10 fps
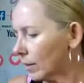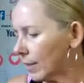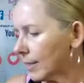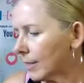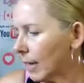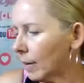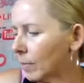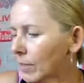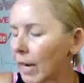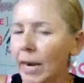the
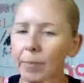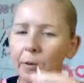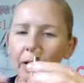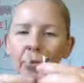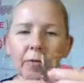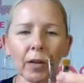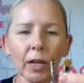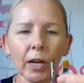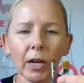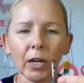same type of
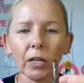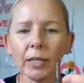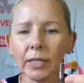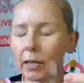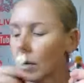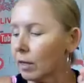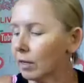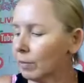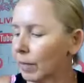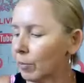hair that's on my